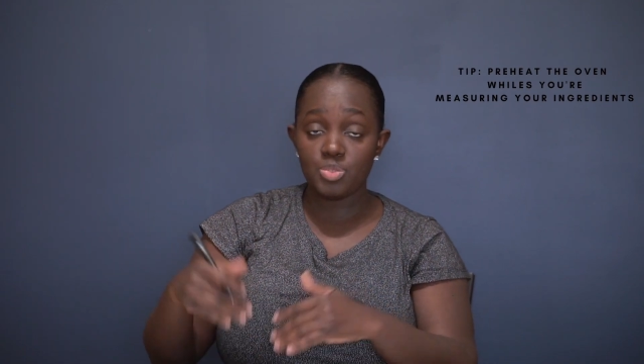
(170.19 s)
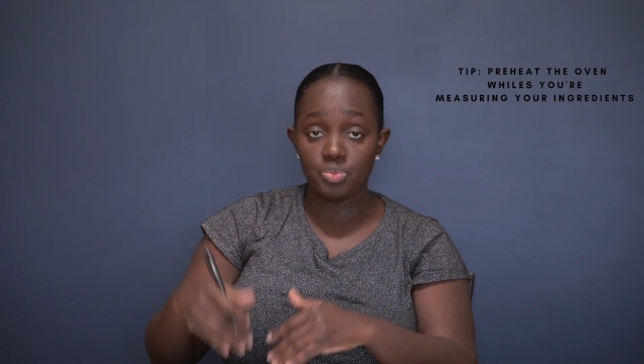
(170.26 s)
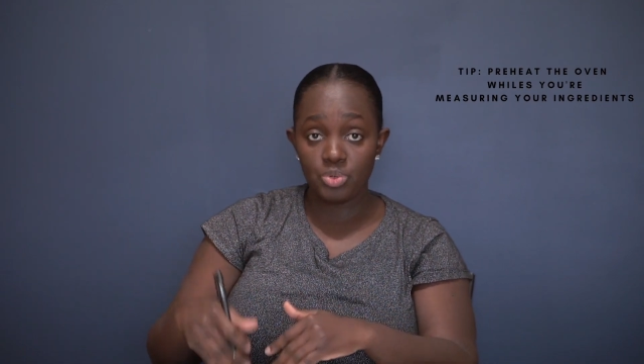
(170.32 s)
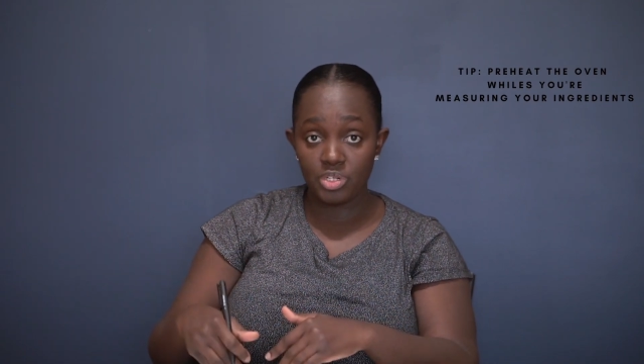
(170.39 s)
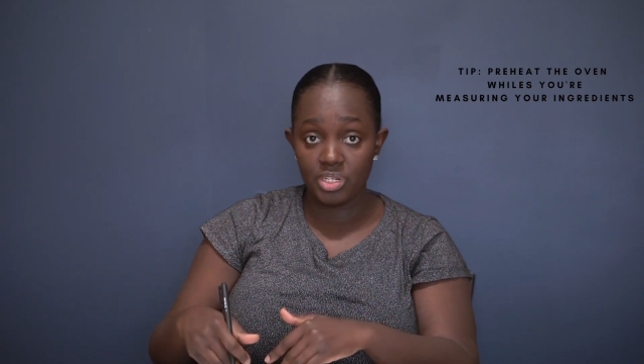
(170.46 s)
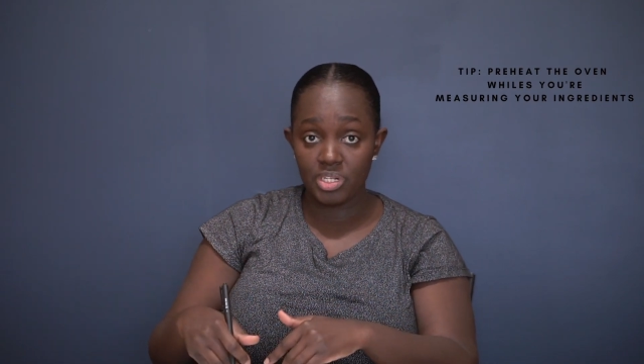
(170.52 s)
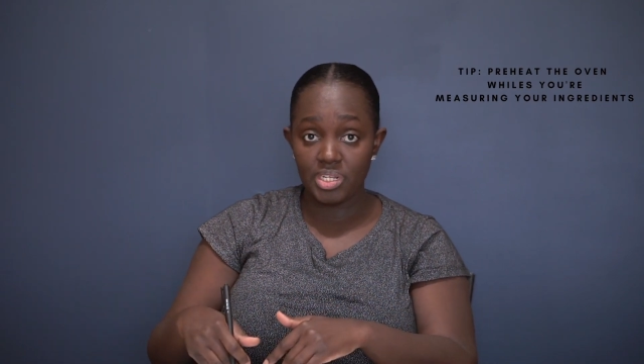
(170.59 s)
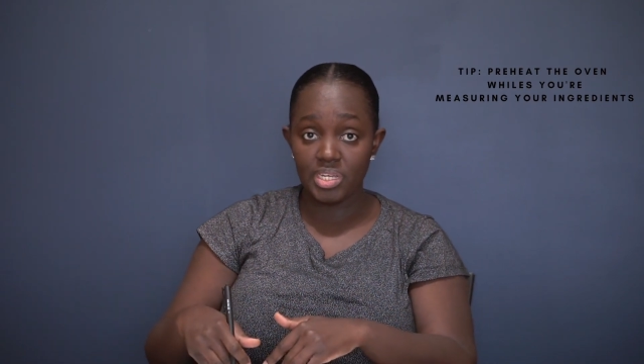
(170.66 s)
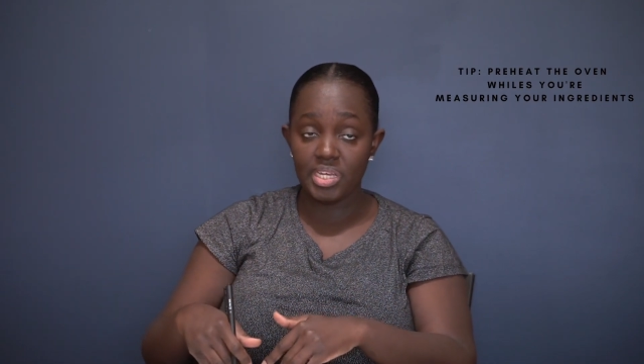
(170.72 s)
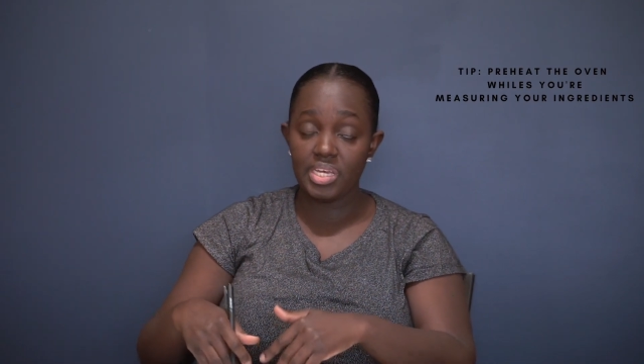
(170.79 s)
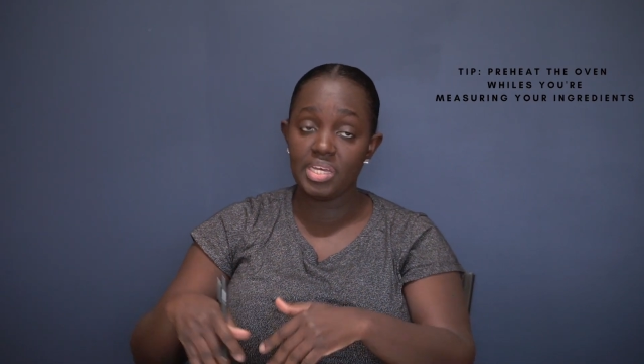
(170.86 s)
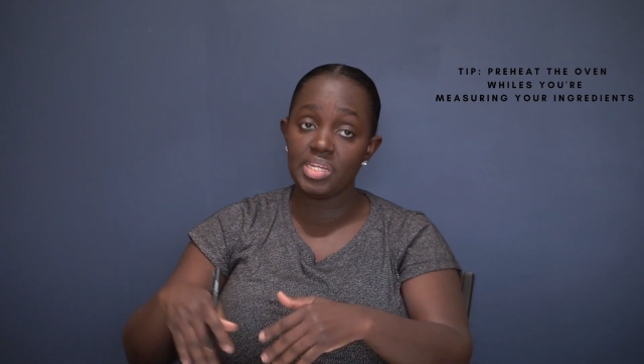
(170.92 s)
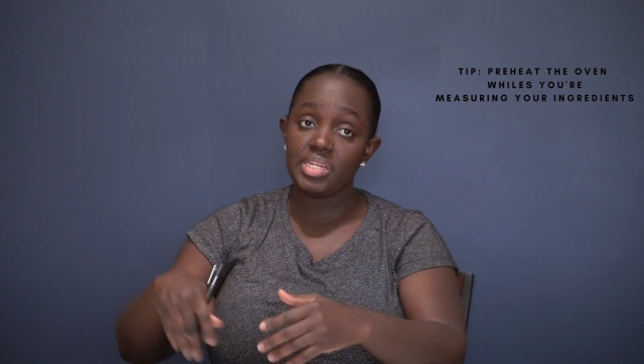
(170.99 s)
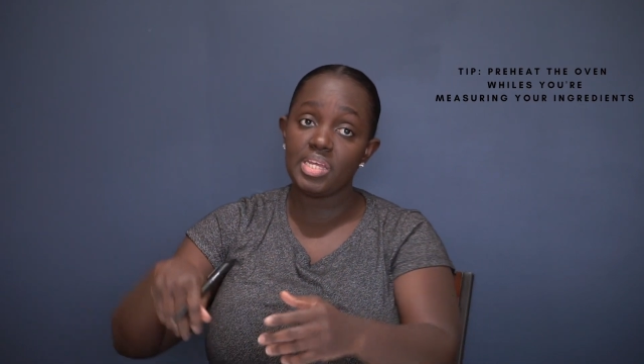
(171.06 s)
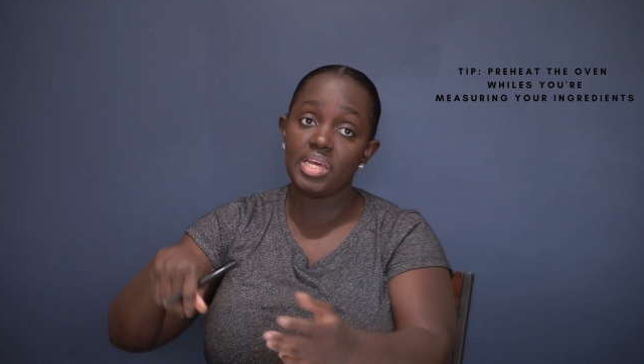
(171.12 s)
putting it
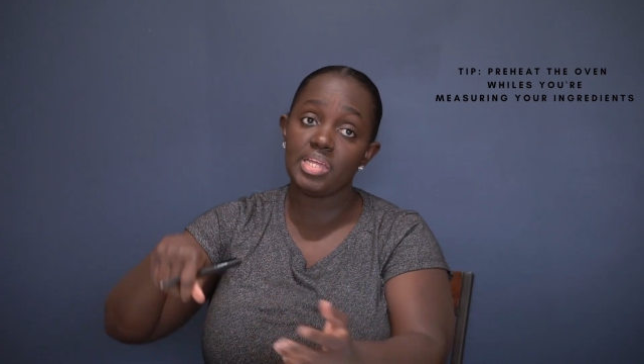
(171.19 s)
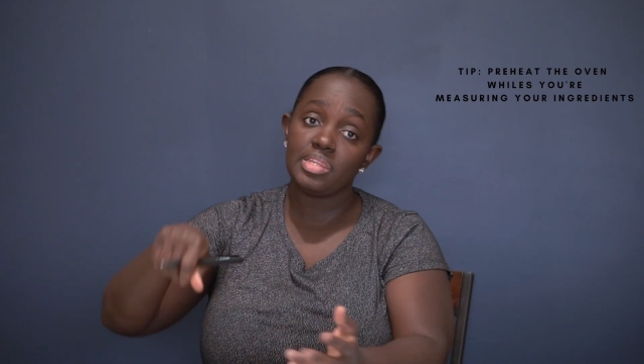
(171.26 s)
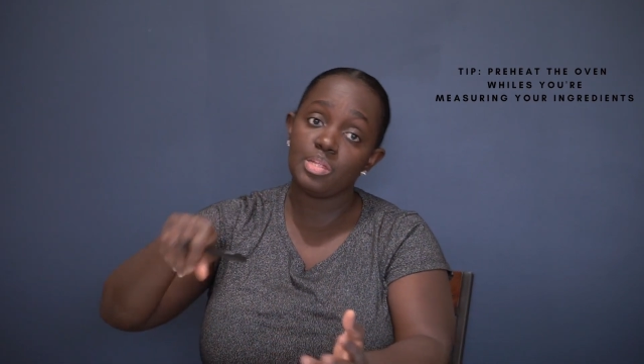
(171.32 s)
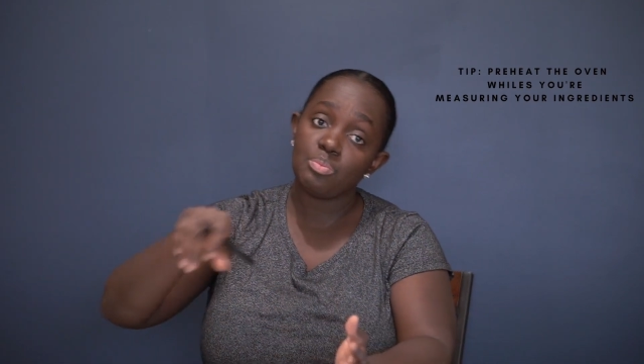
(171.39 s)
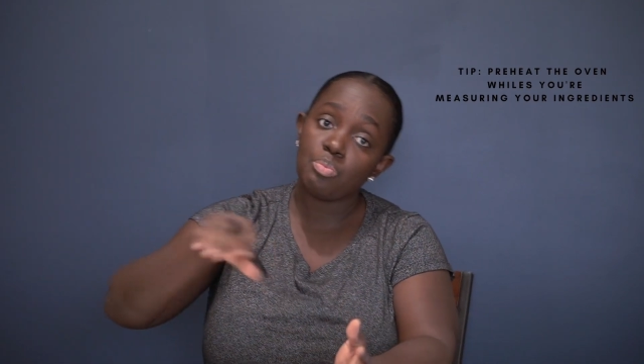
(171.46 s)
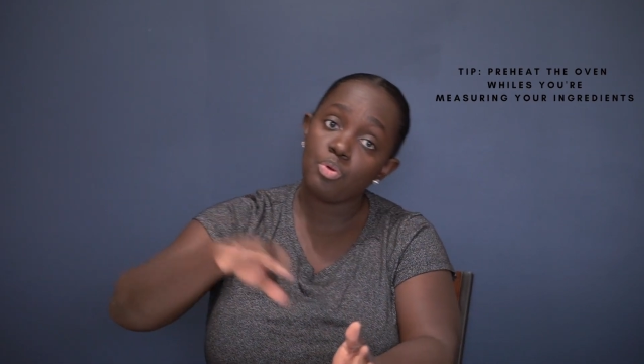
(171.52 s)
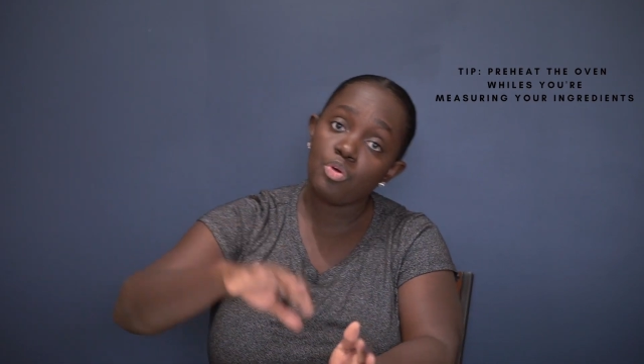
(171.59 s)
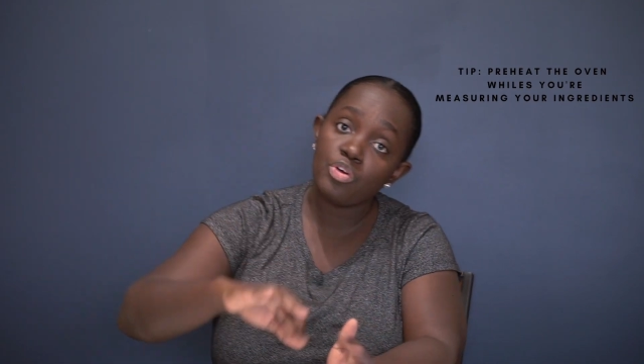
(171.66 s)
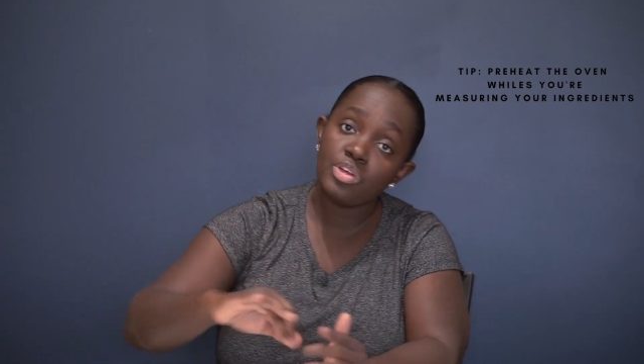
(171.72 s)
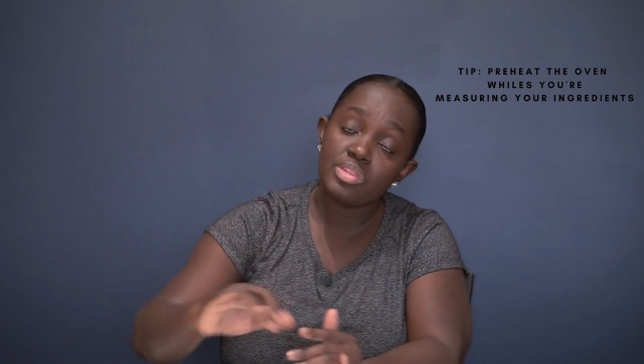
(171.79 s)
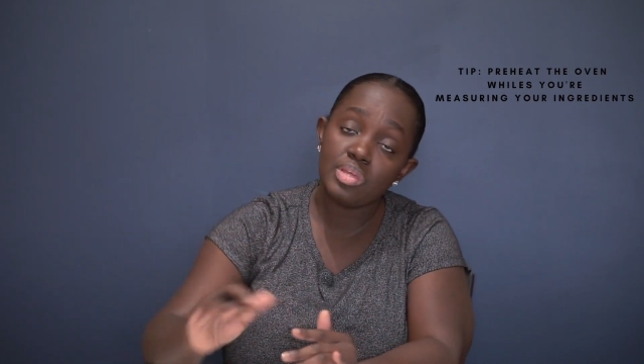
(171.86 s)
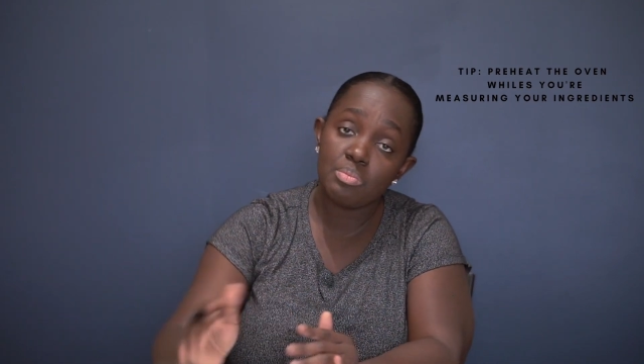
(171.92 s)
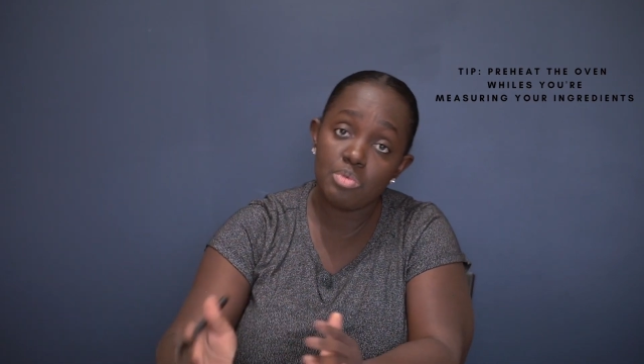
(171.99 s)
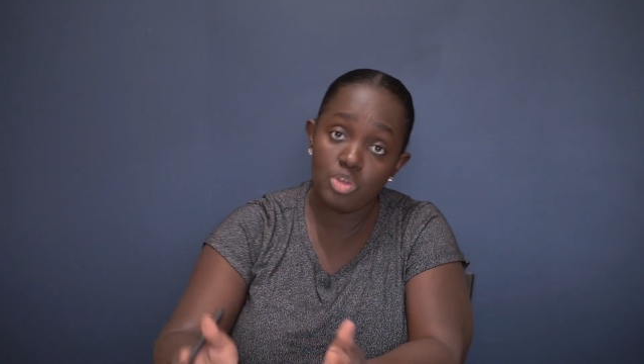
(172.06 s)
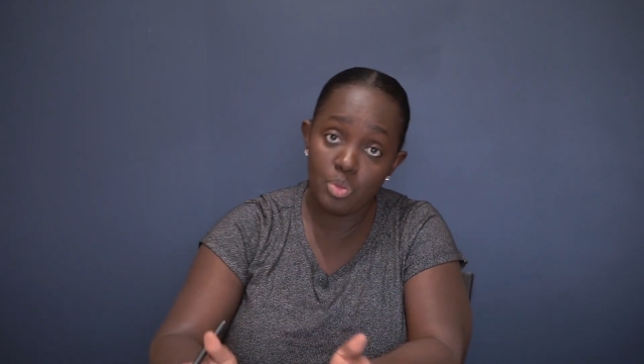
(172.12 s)
in and then pouring
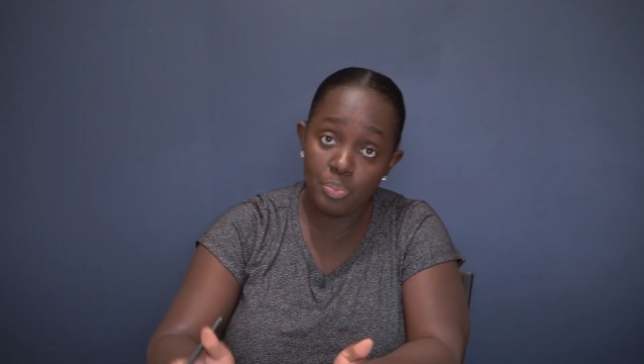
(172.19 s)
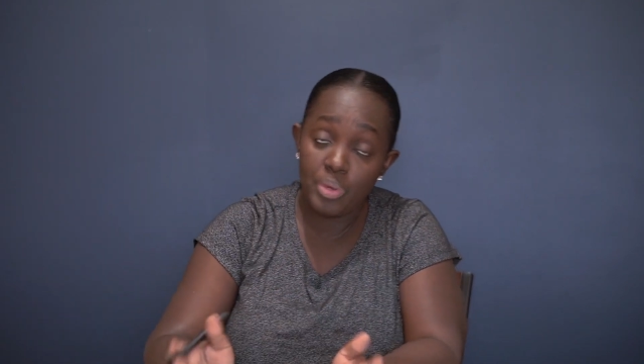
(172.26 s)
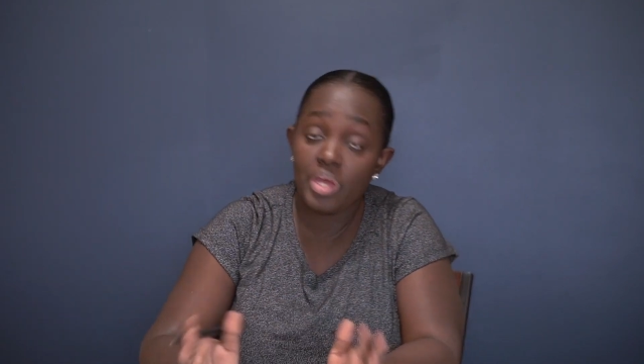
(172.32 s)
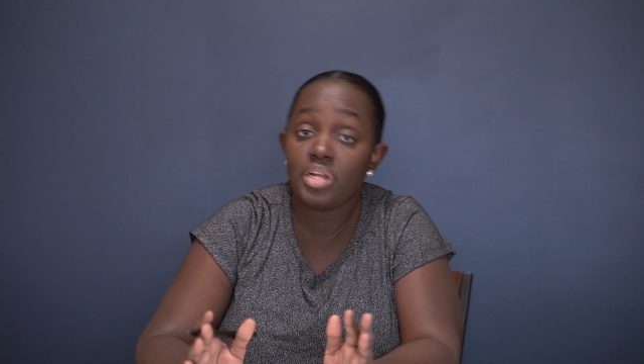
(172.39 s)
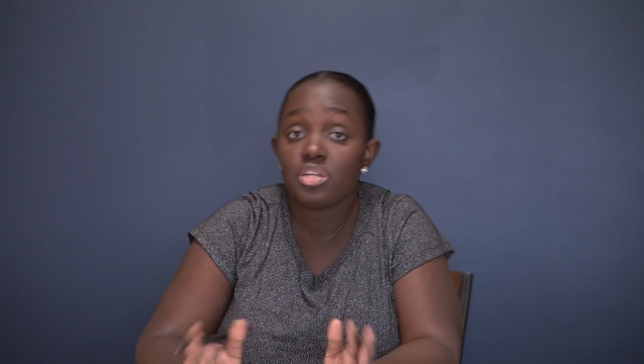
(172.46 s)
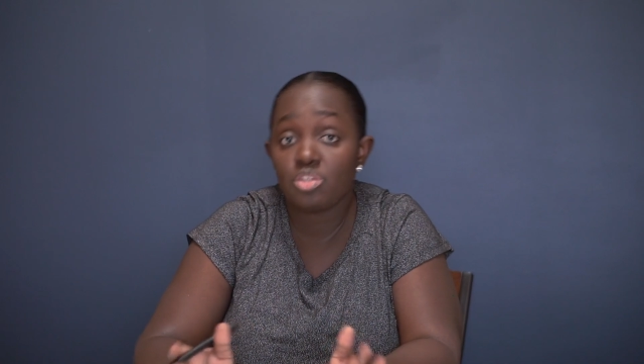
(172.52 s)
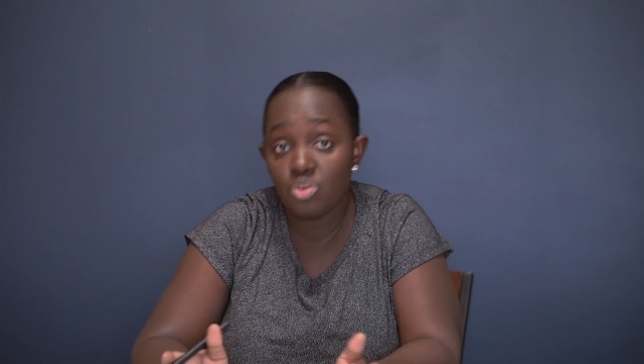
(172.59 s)
them in your pan,